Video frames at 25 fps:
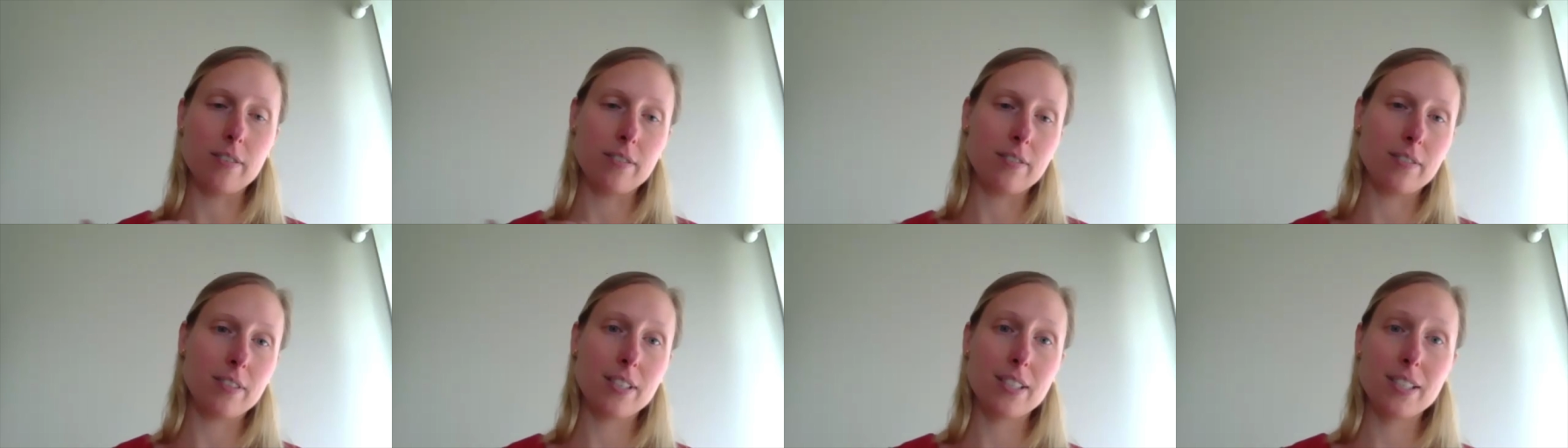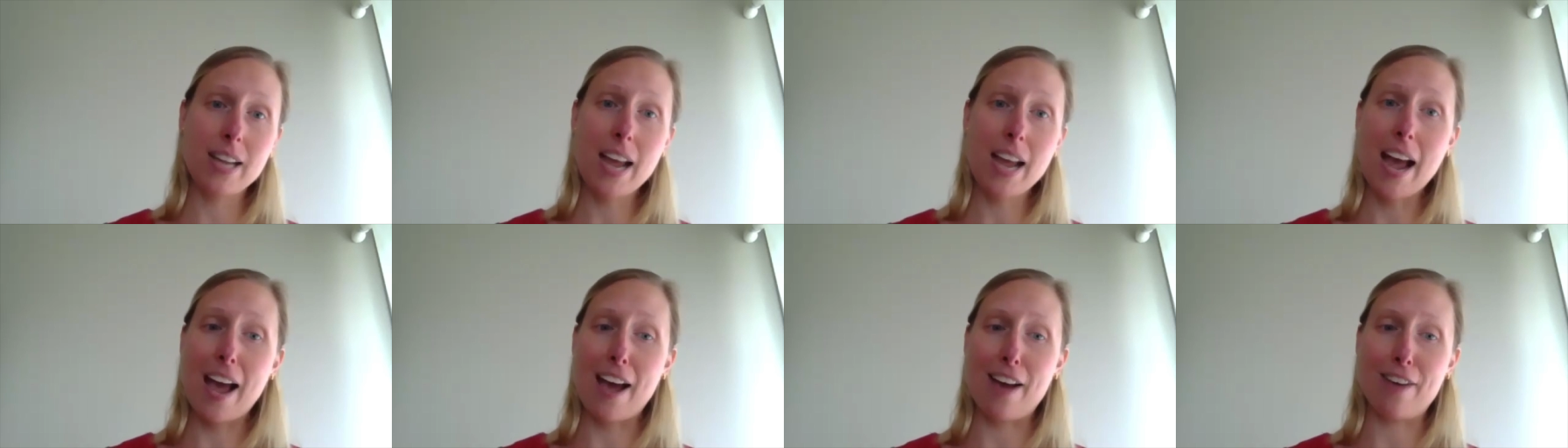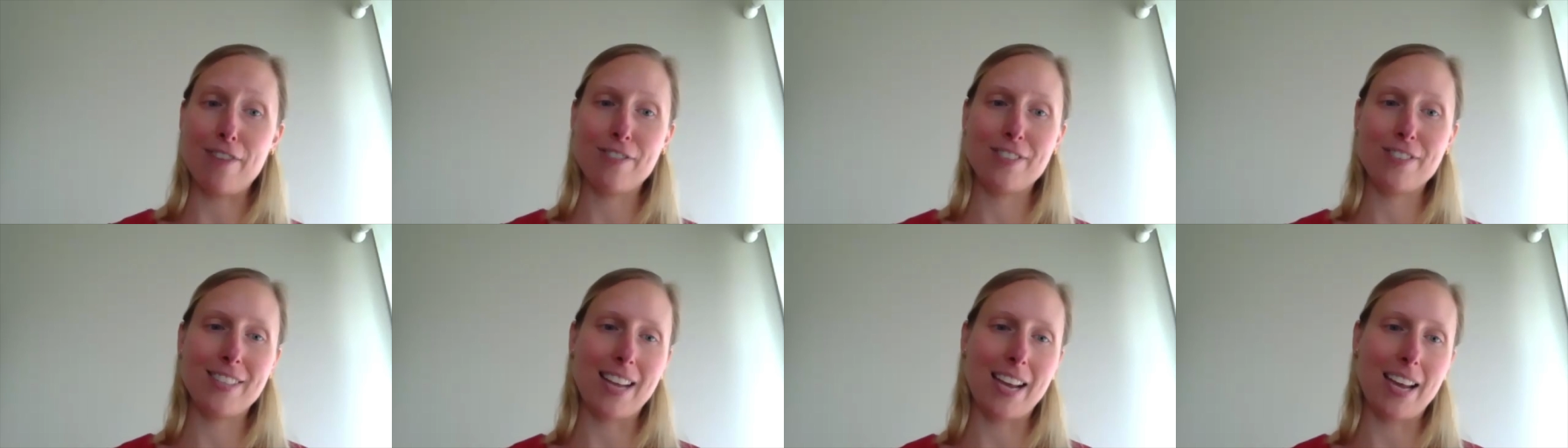
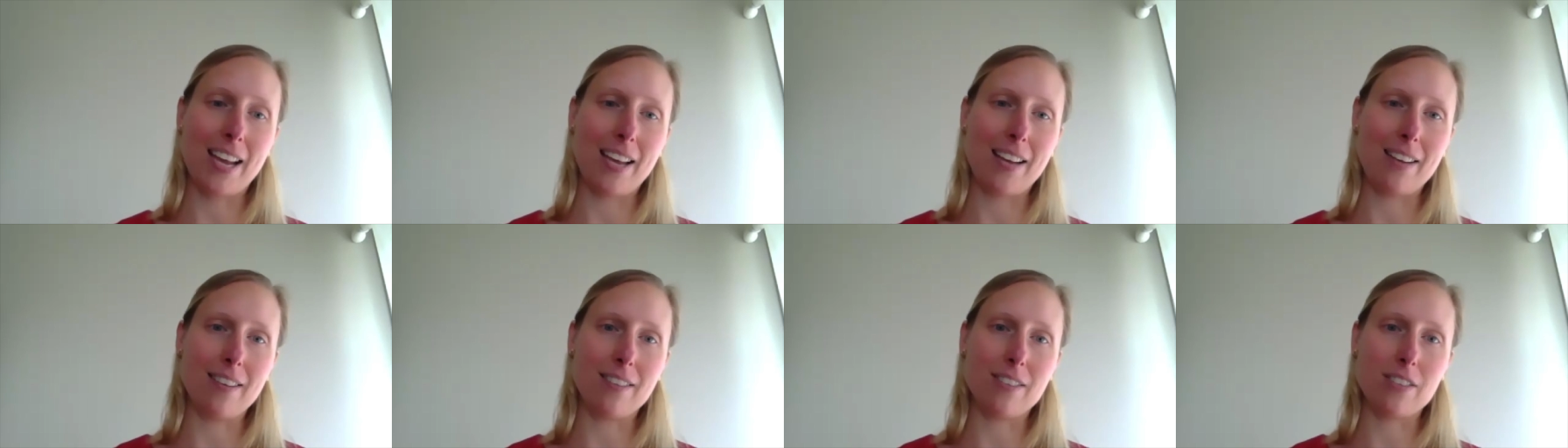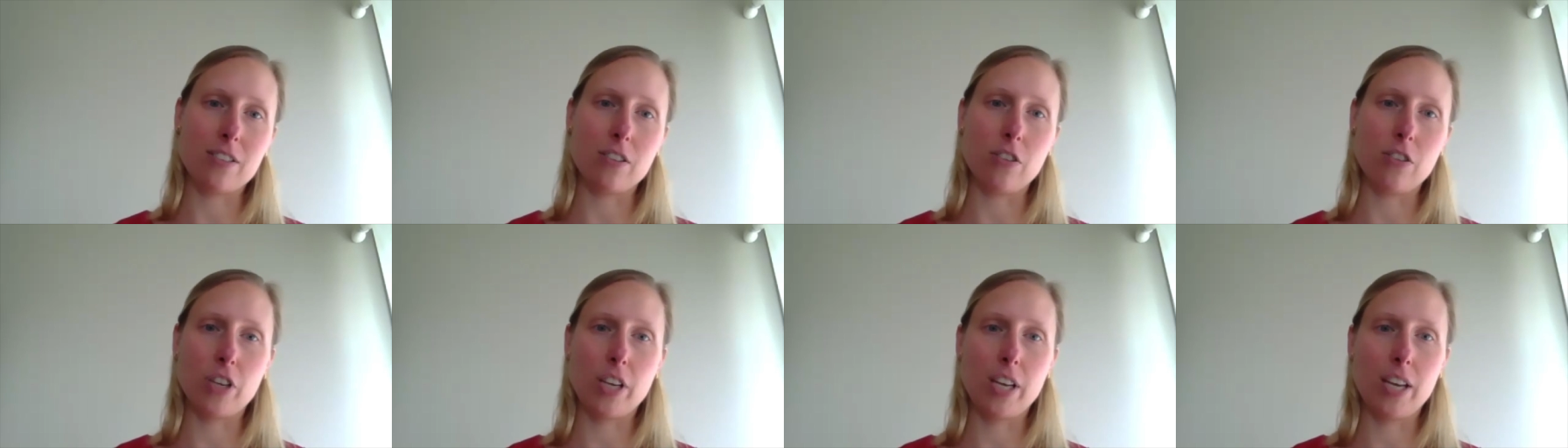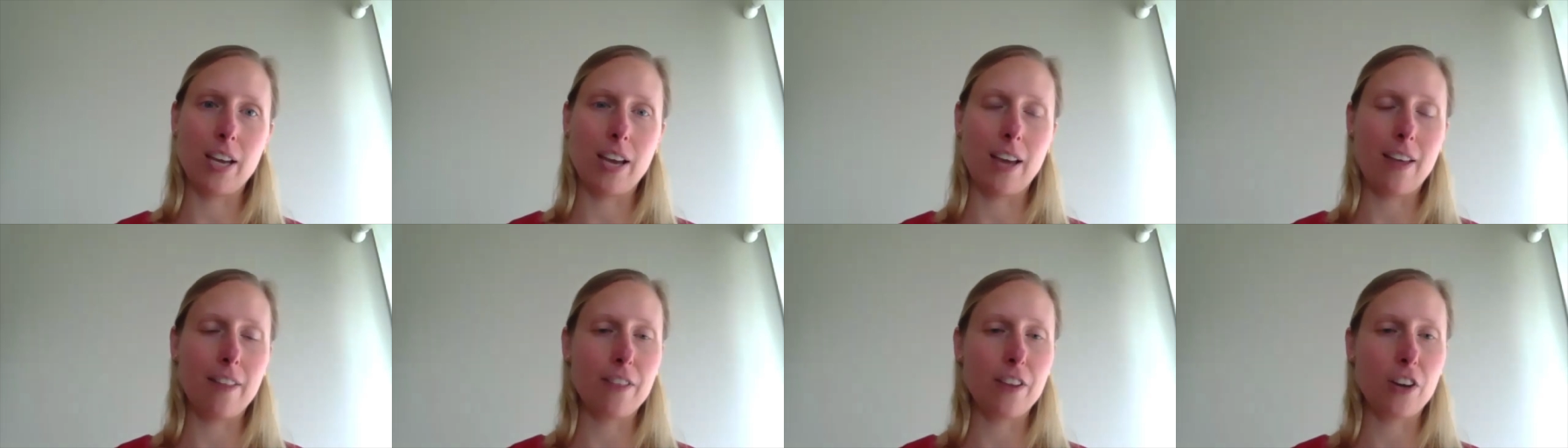staffed and
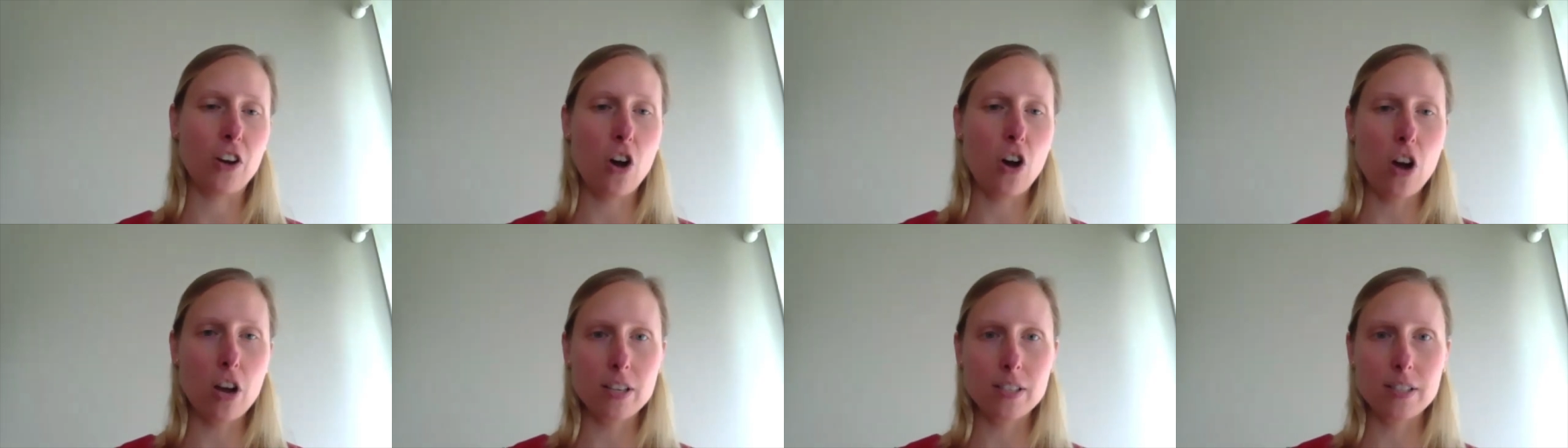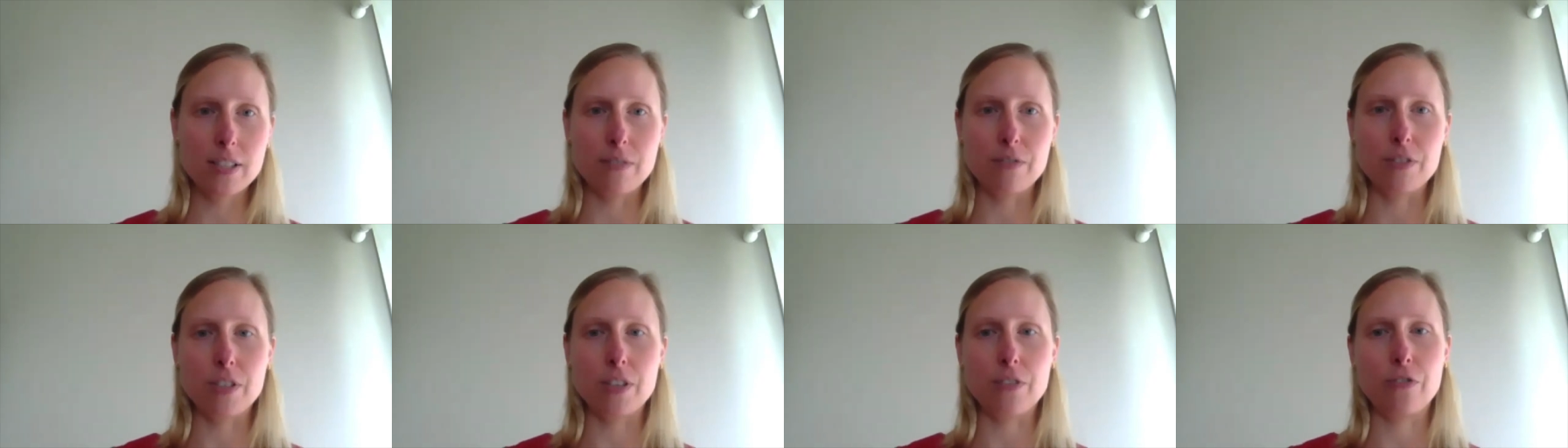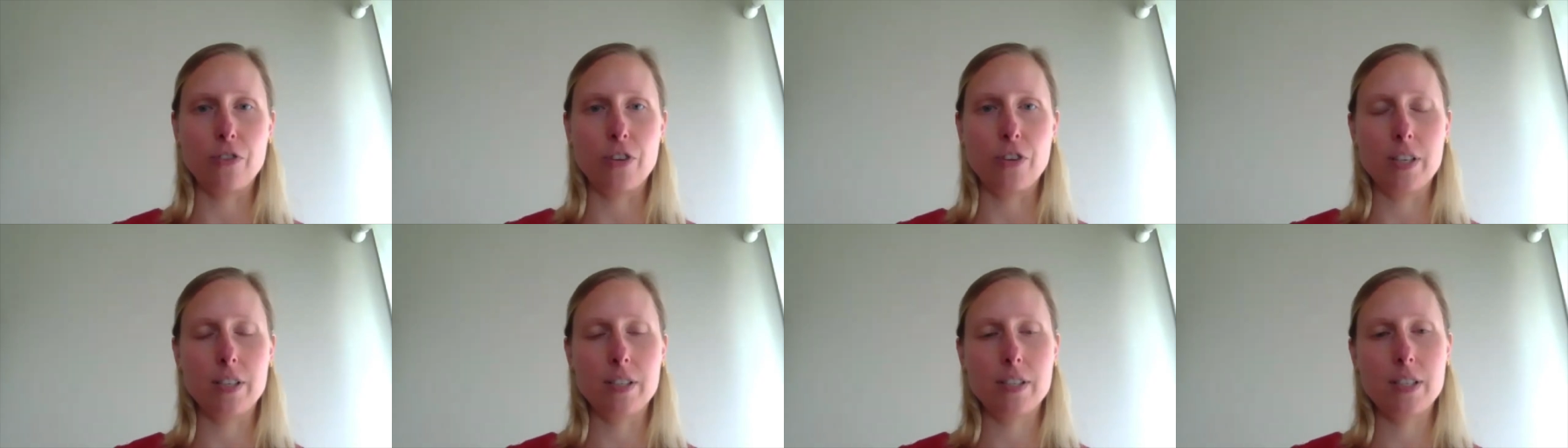looking at the costs of
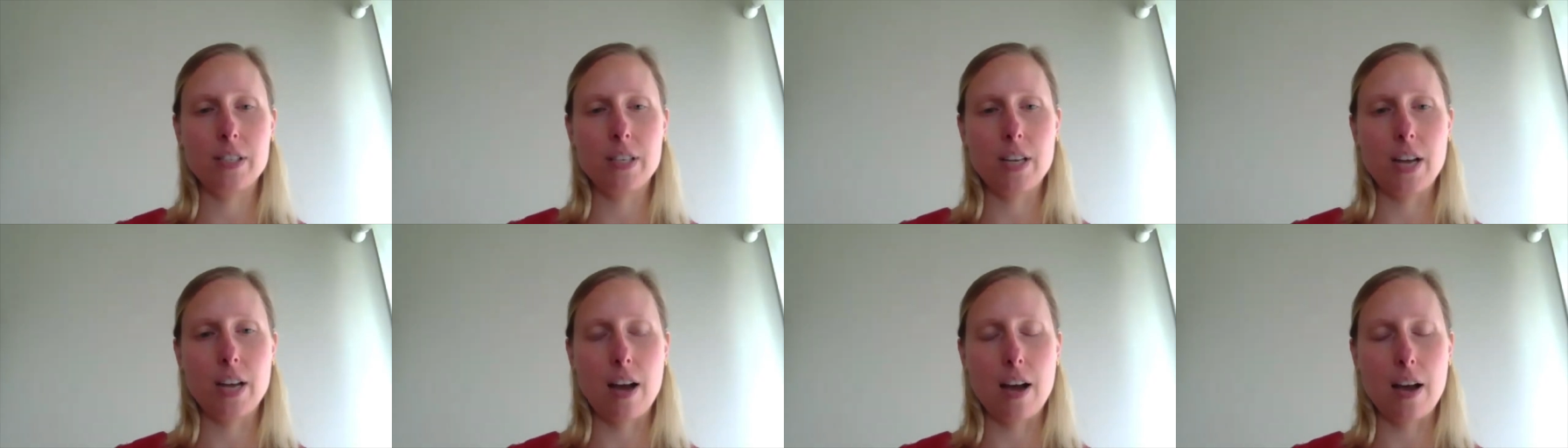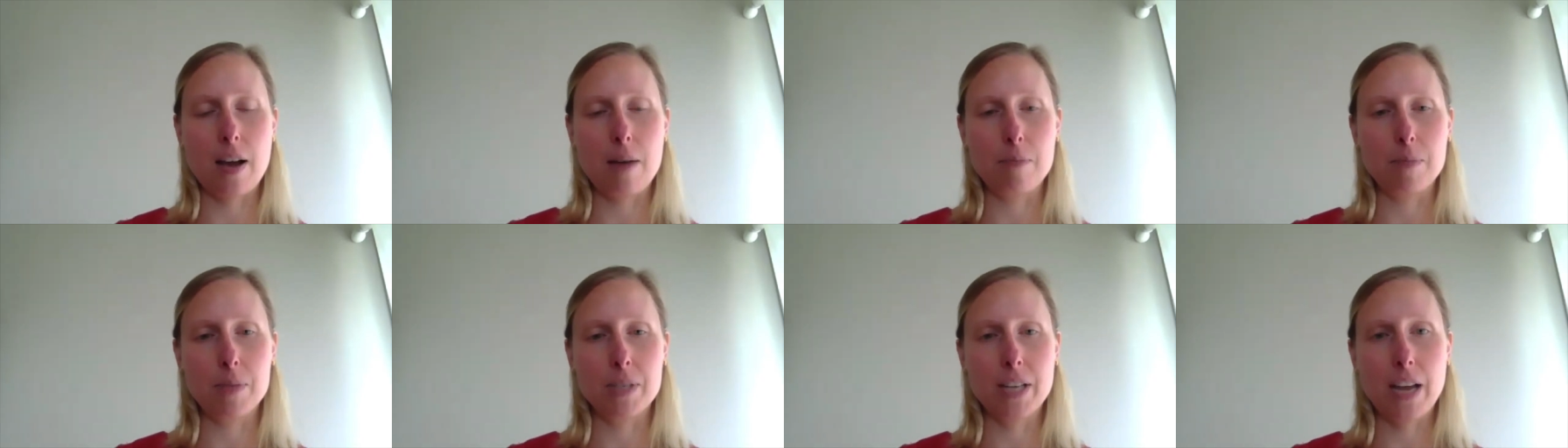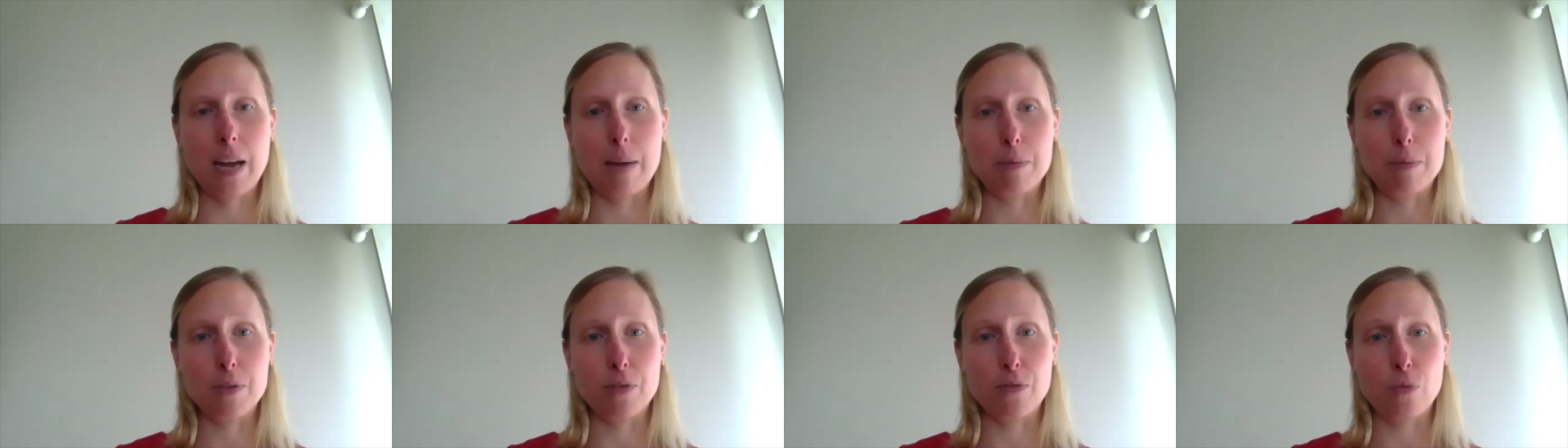different um,
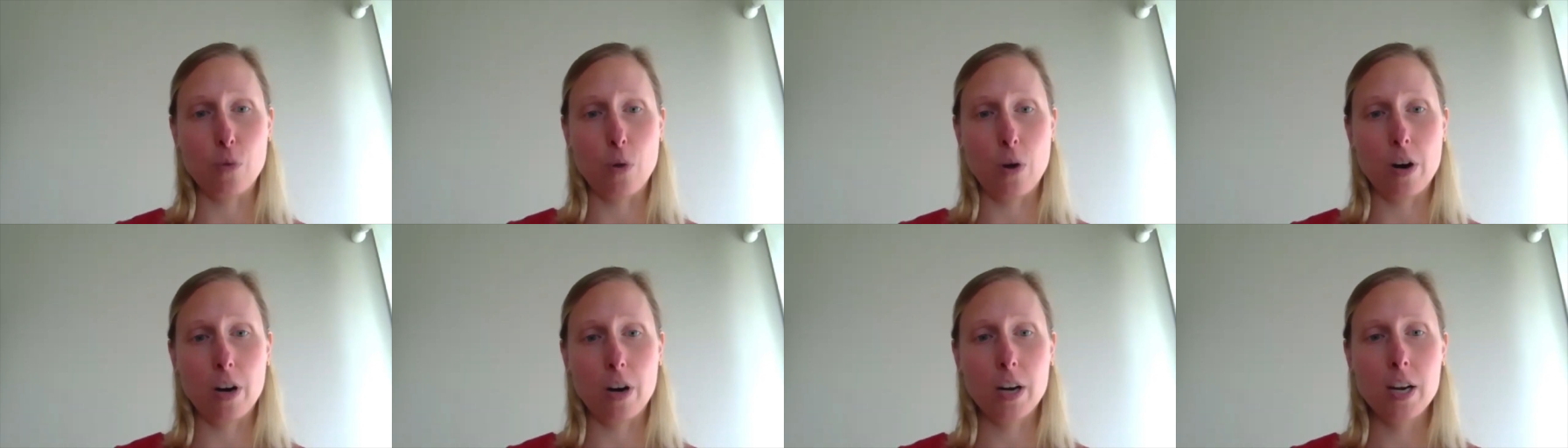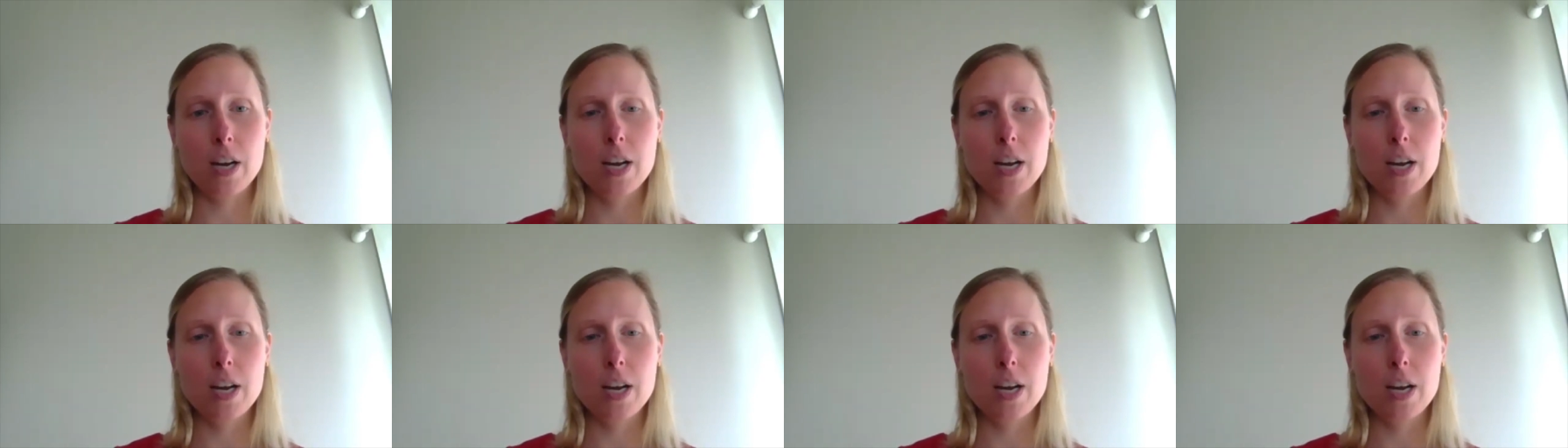types of work